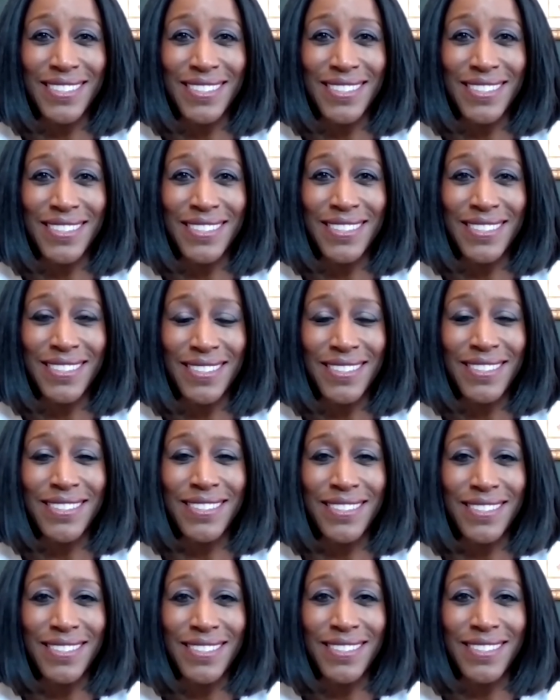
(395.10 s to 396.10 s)

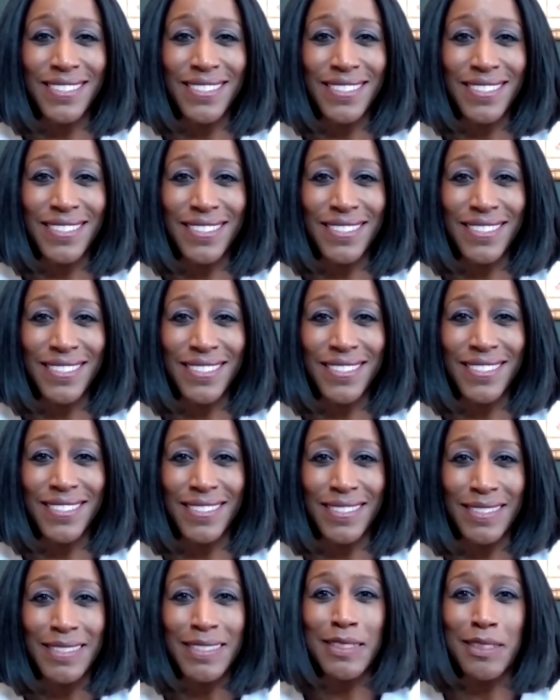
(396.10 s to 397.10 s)

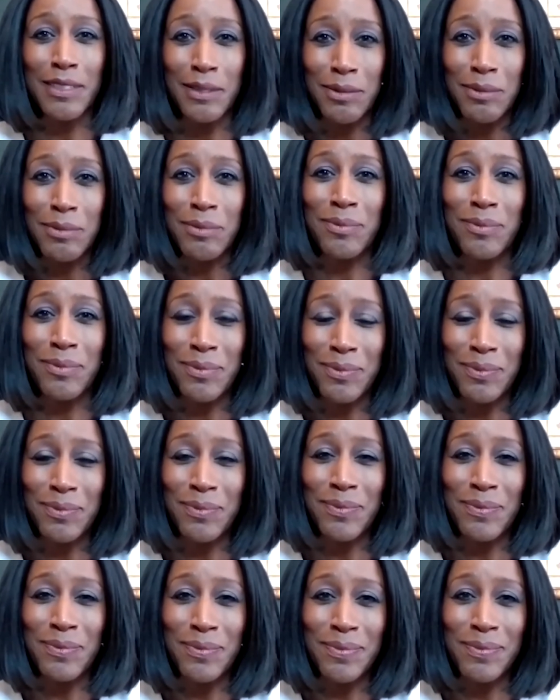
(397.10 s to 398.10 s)

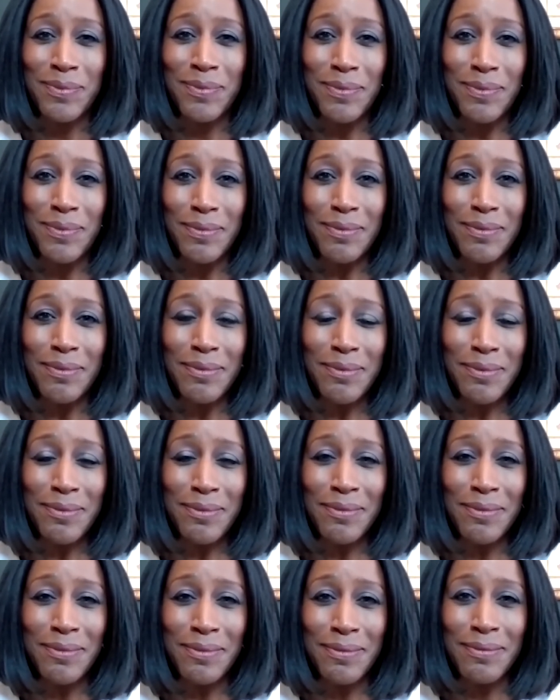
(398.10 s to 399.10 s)

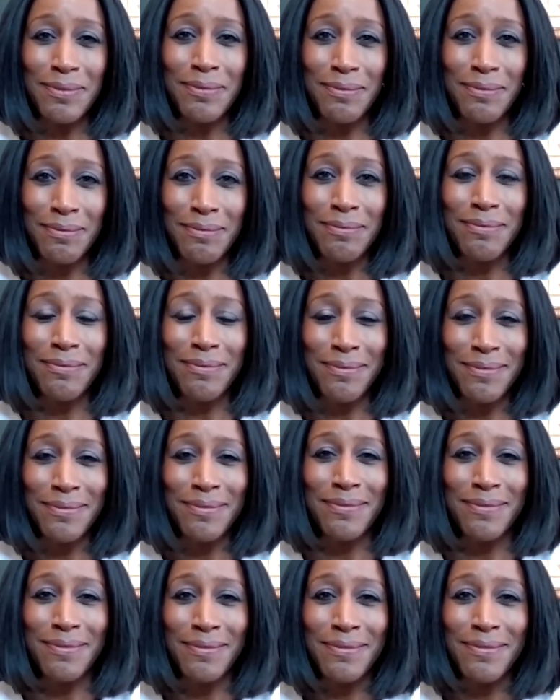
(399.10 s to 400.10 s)

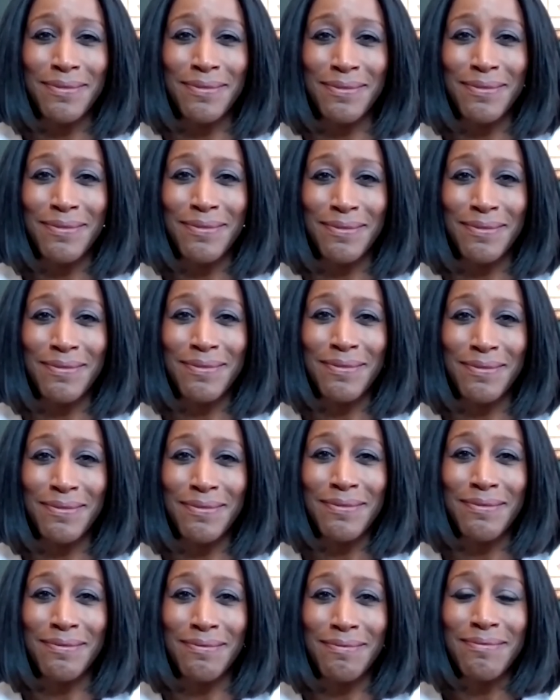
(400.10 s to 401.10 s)

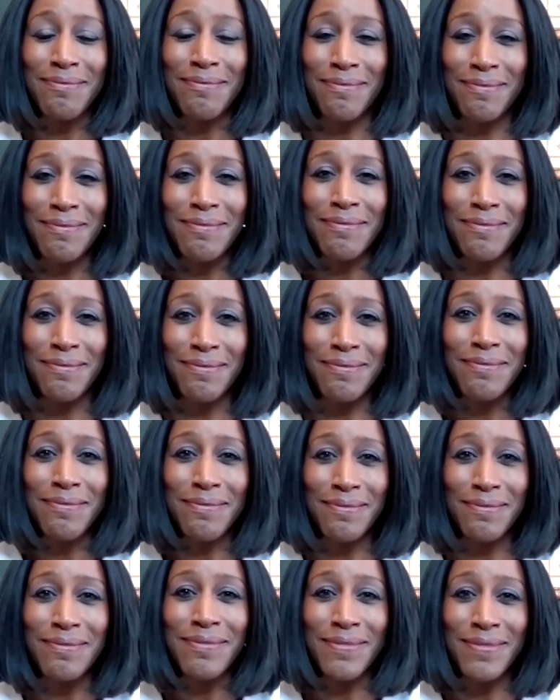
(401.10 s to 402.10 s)

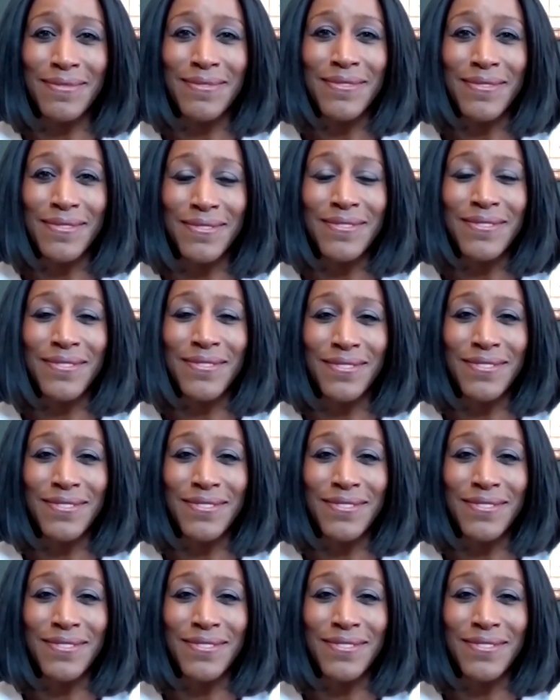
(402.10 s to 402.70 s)
(not speaking)